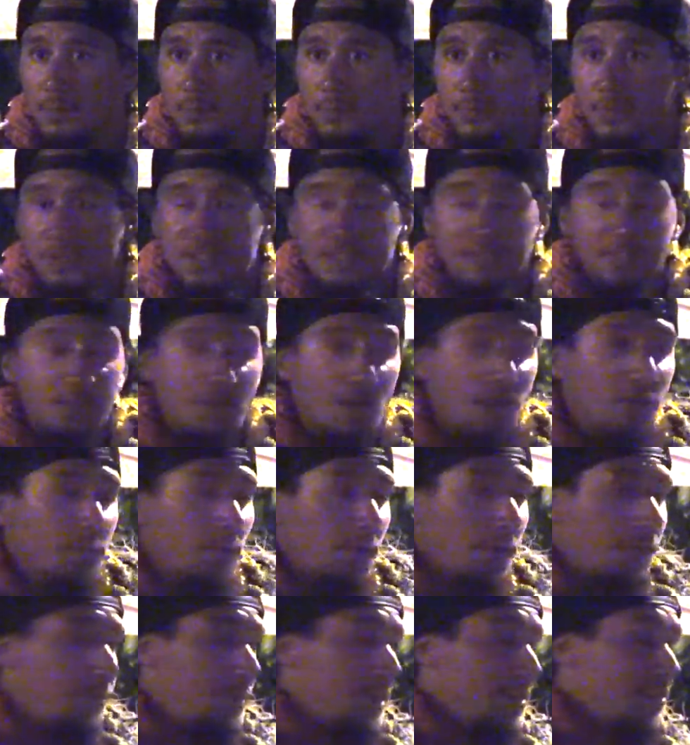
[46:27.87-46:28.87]
Pieces, our,
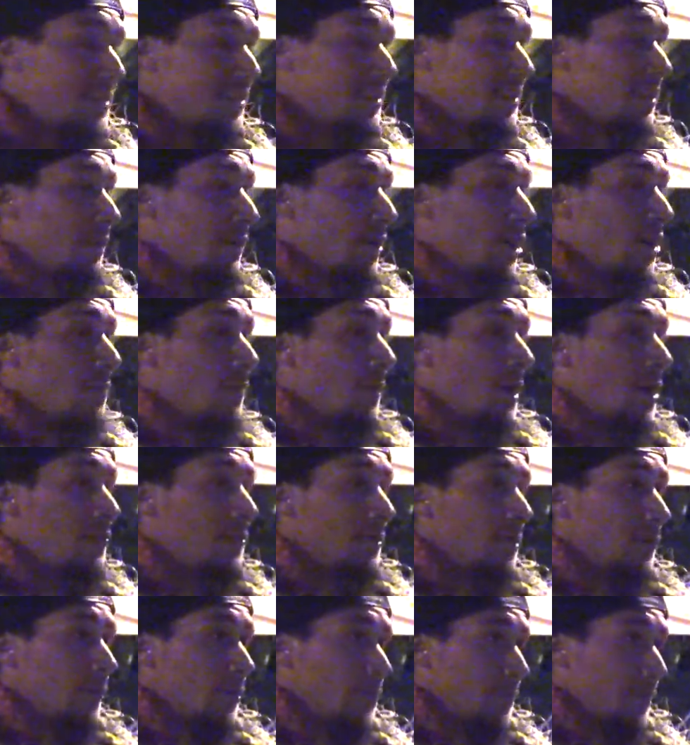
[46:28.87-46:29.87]
pieces of our
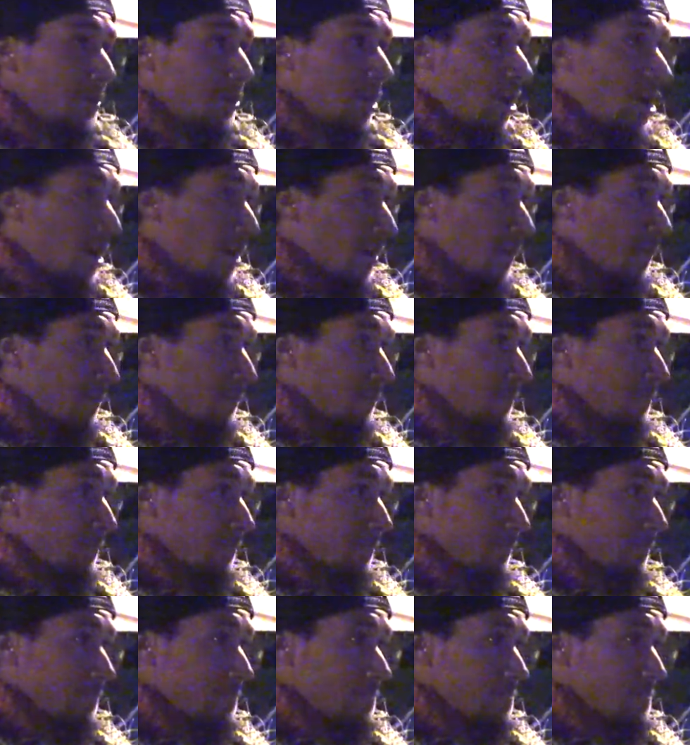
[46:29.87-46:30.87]
mauna would be gone
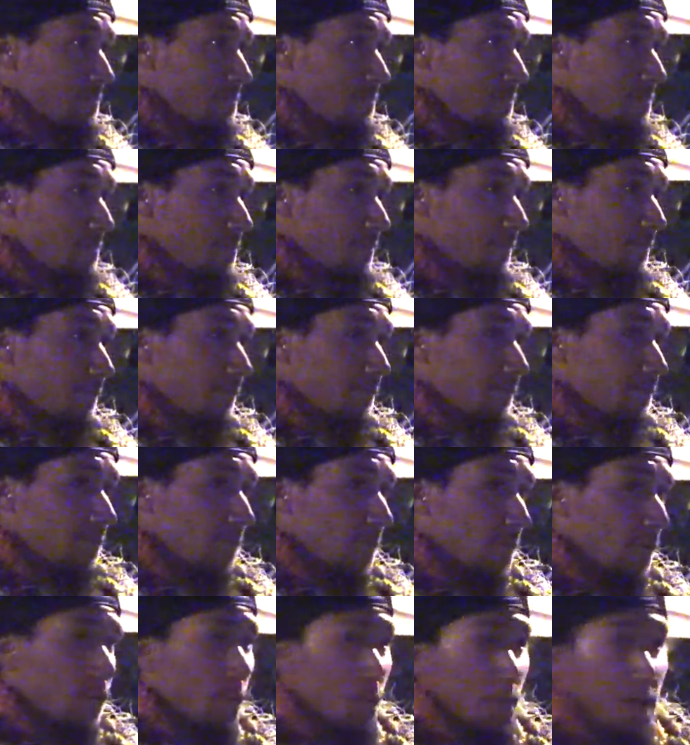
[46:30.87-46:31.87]

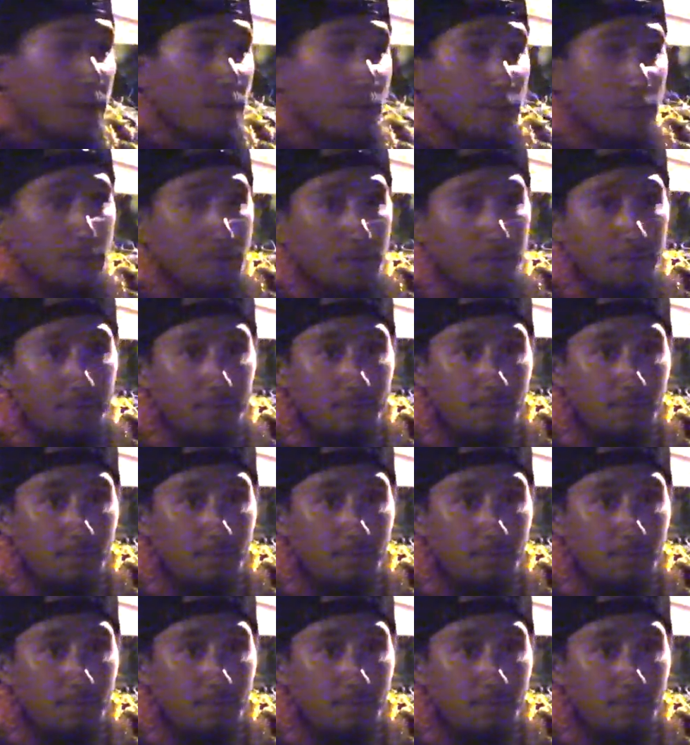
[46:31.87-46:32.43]
forever.